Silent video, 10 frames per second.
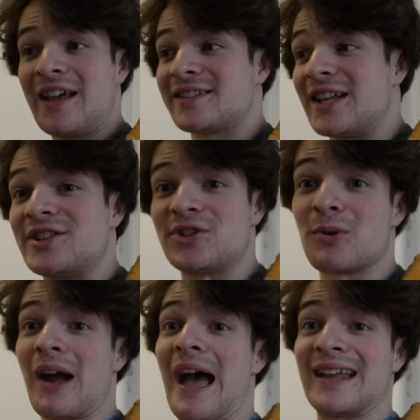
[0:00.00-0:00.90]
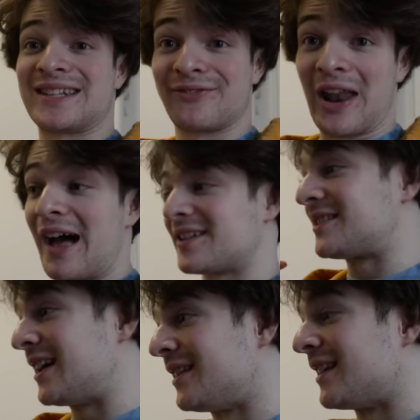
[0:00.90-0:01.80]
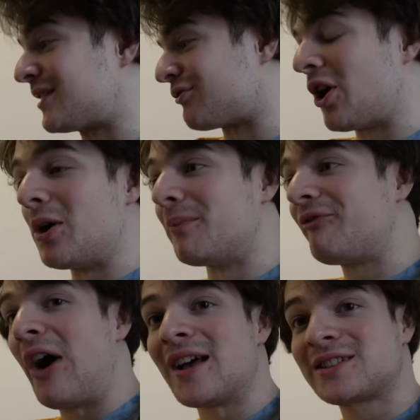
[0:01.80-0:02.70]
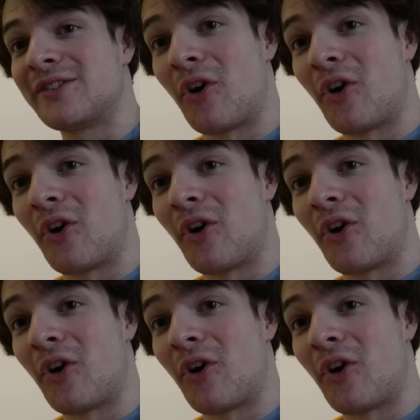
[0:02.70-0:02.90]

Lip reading: since you guys have last seen this room. First of